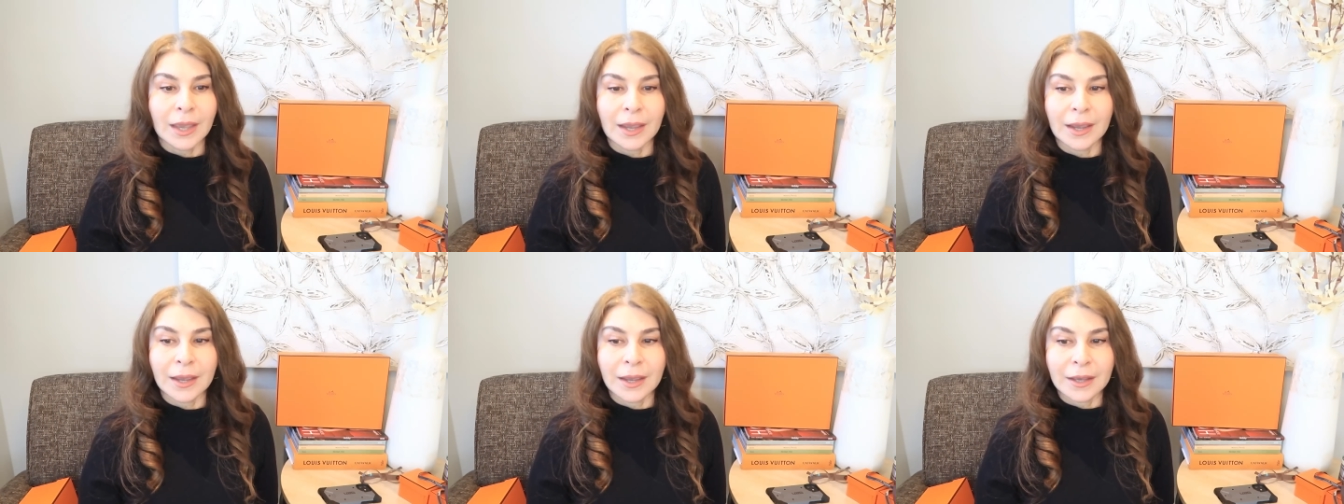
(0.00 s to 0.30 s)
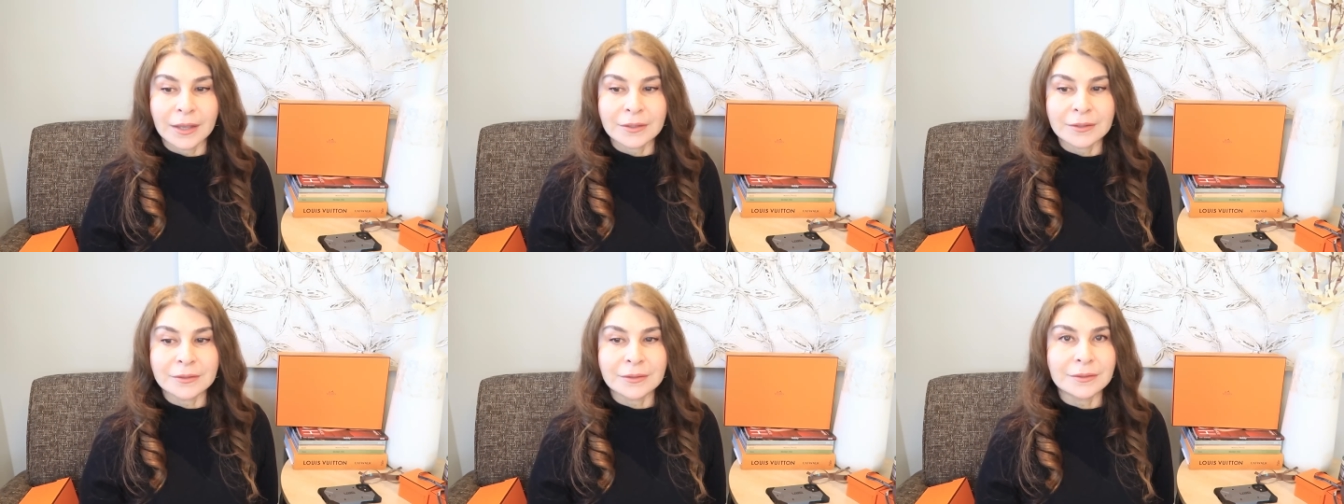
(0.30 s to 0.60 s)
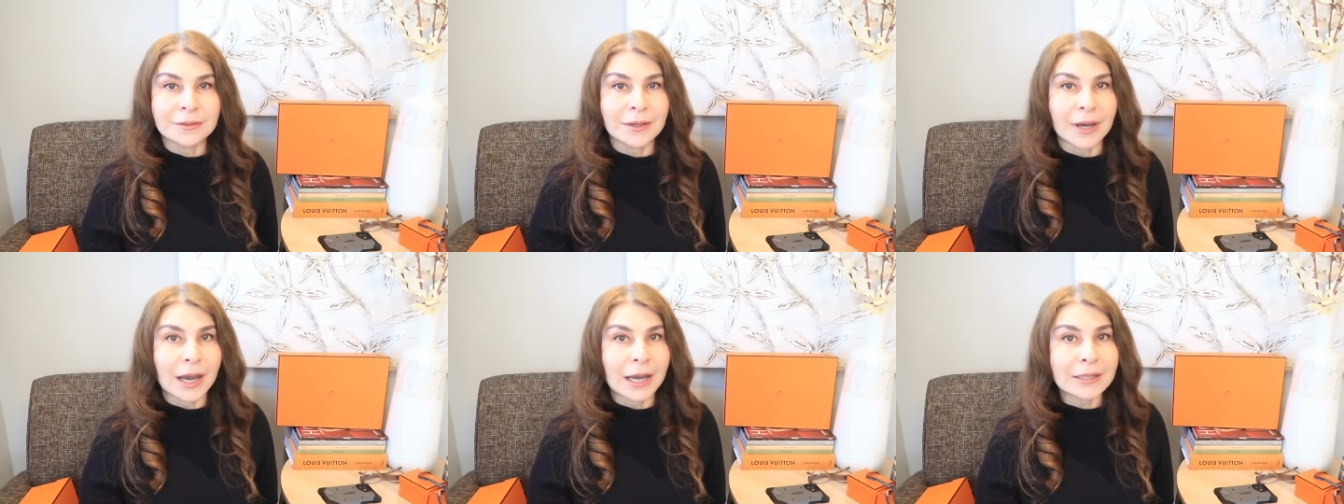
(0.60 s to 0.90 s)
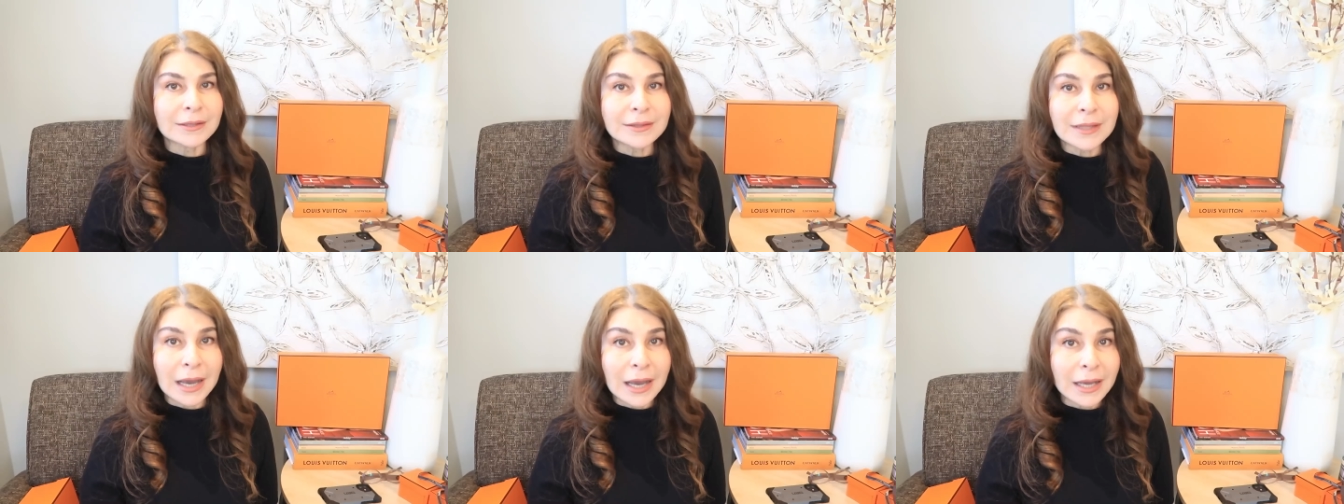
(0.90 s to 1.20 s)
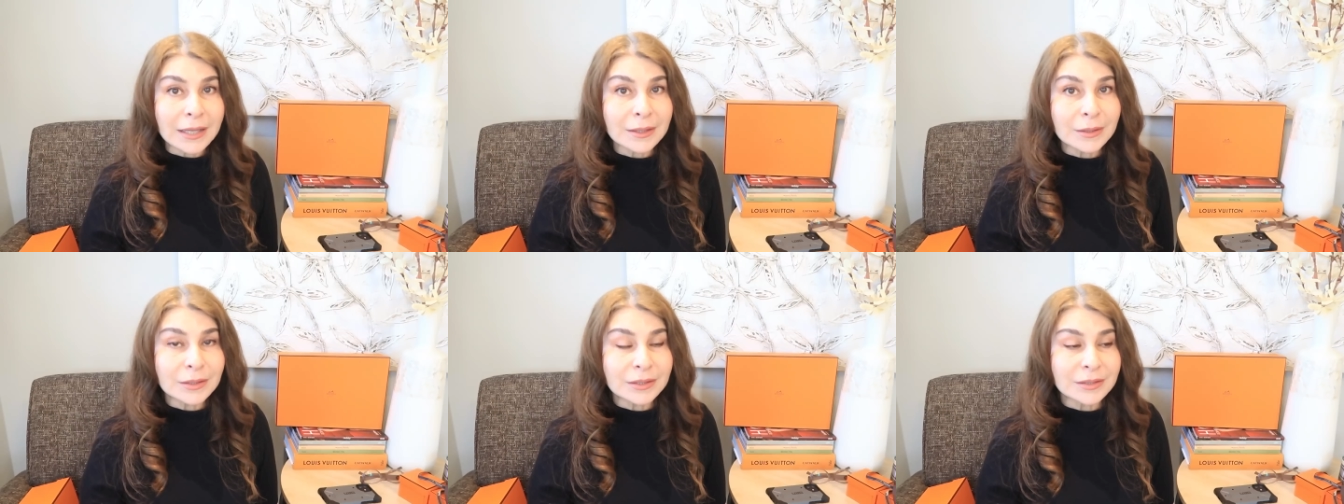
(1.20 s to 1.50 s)
And at
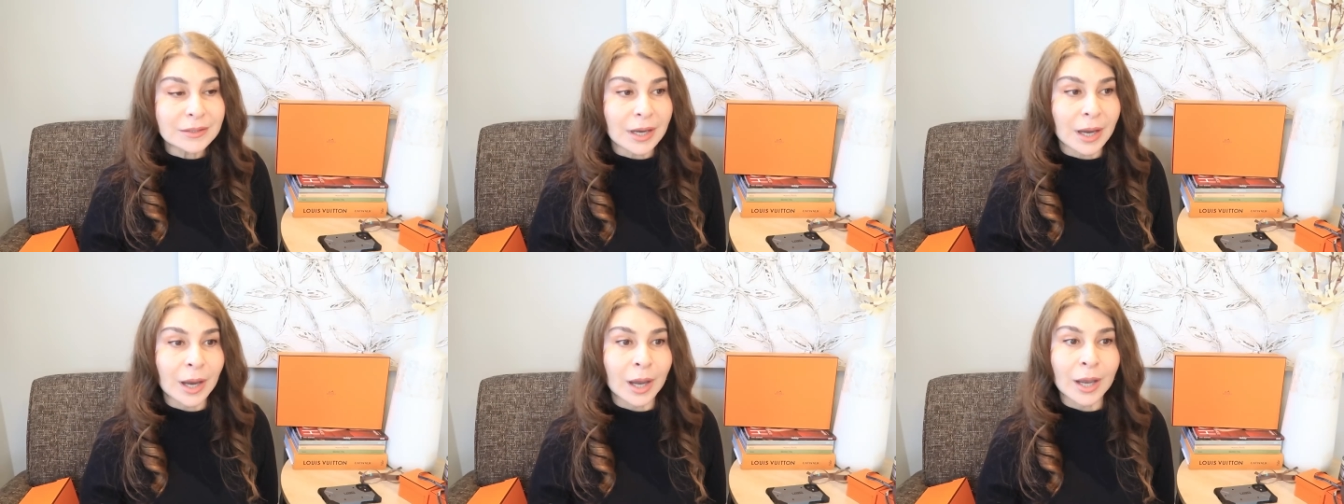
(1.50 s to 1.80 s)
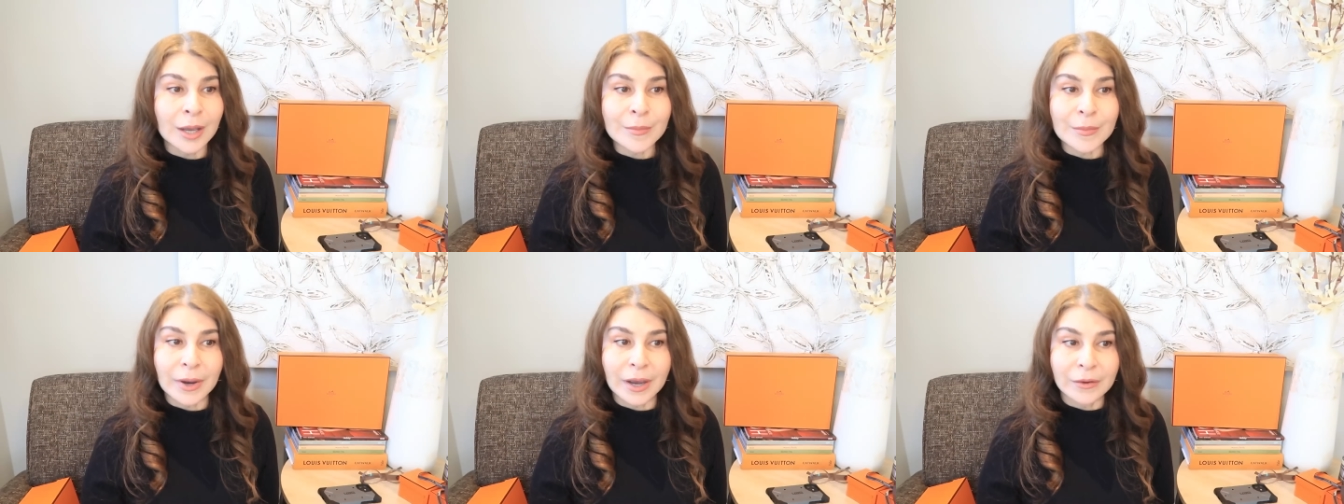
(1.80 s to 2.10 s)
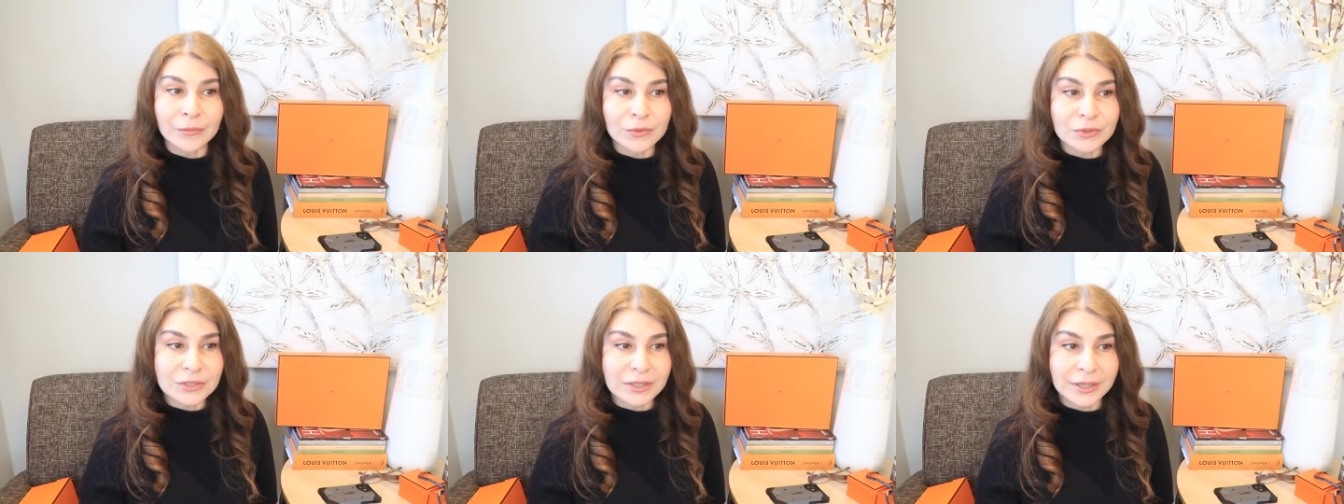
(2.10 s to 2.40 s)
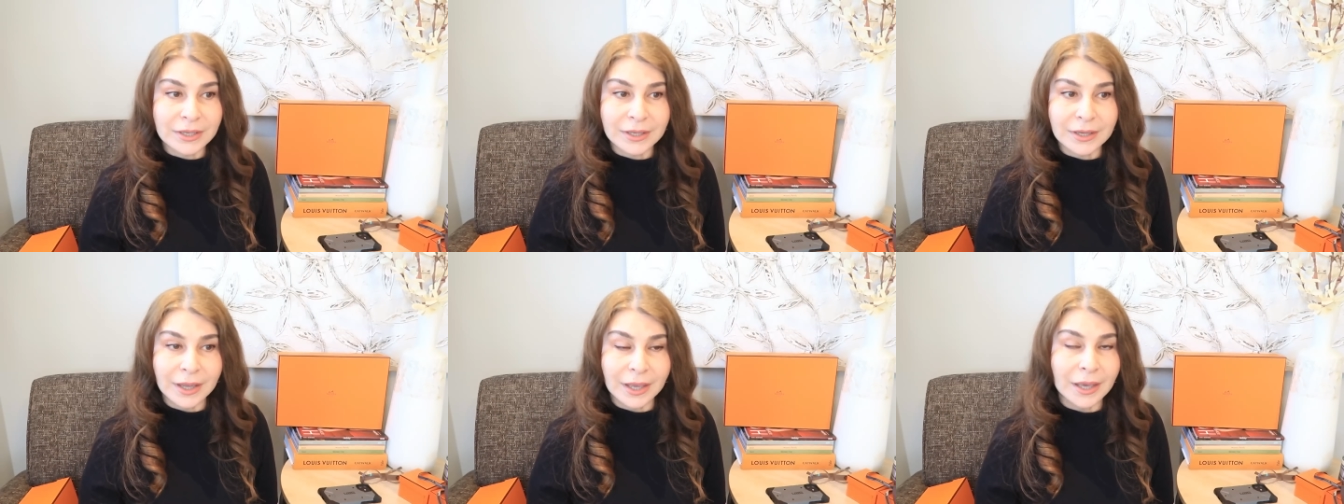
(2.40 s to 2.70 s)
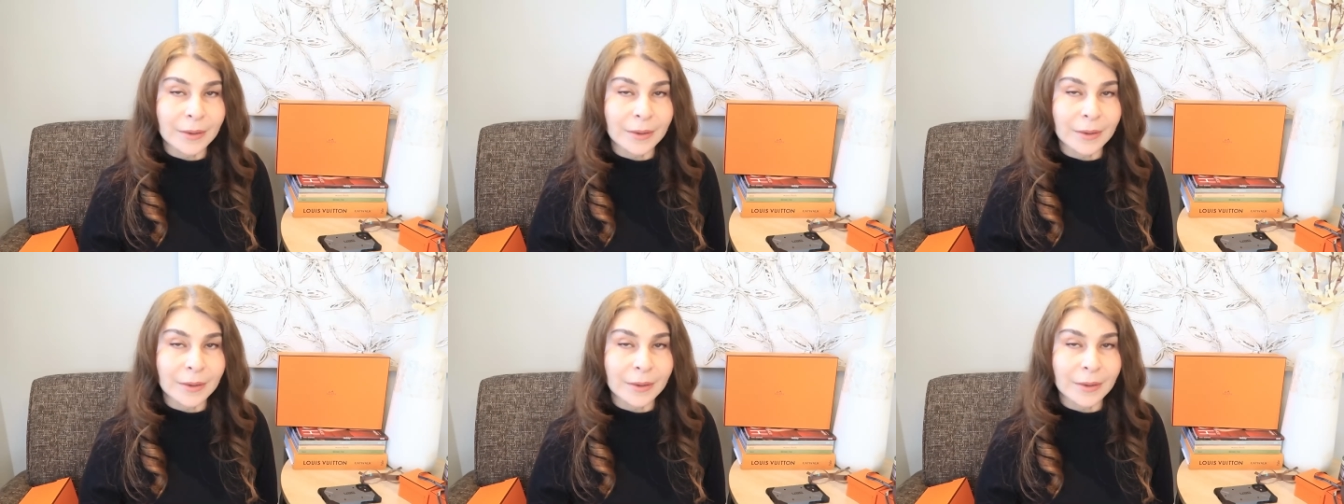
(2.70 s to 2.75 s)
that time, I was like,